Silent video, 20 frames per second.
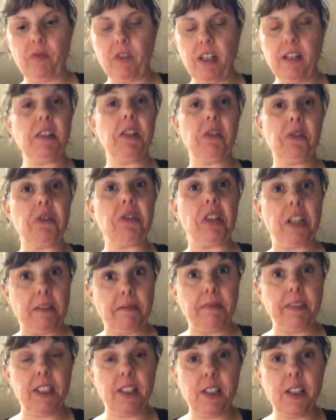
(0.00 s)
that's
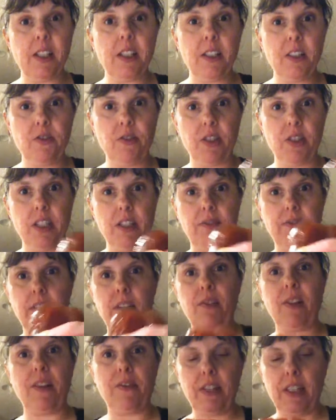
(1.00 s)
interesting. It's an interesting
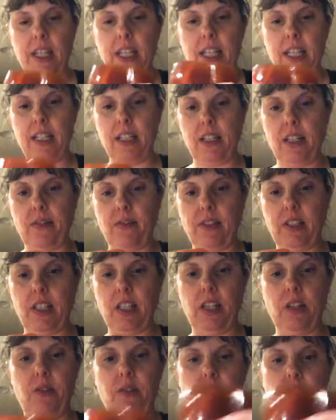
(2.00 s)
flavor. I feel like I could
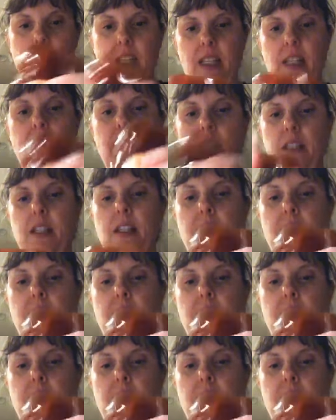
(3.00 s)
definitely use like